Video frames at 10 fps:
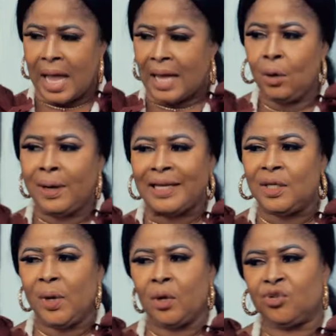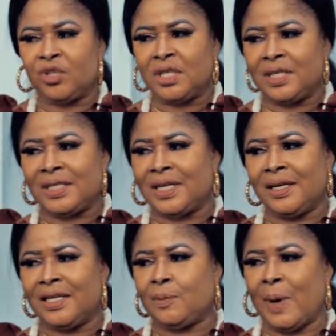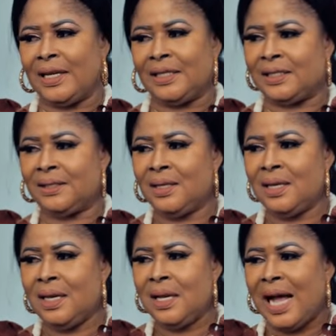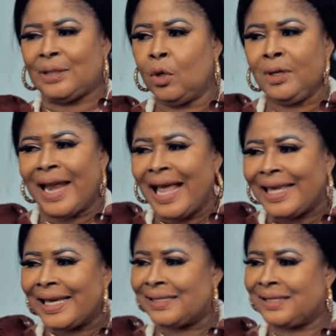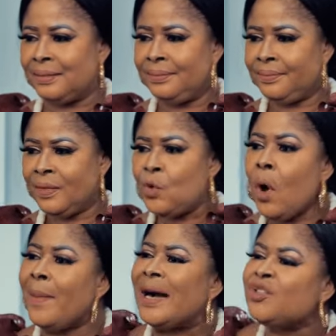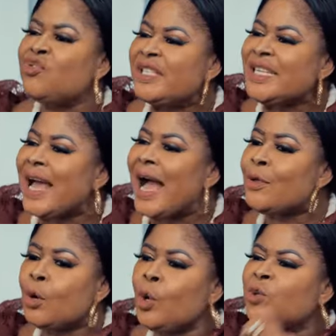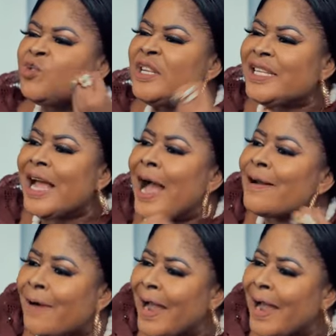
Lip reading: I don't like the way you're treating this girl in this palace. I don't like it. You're maltreating her. You're not treating her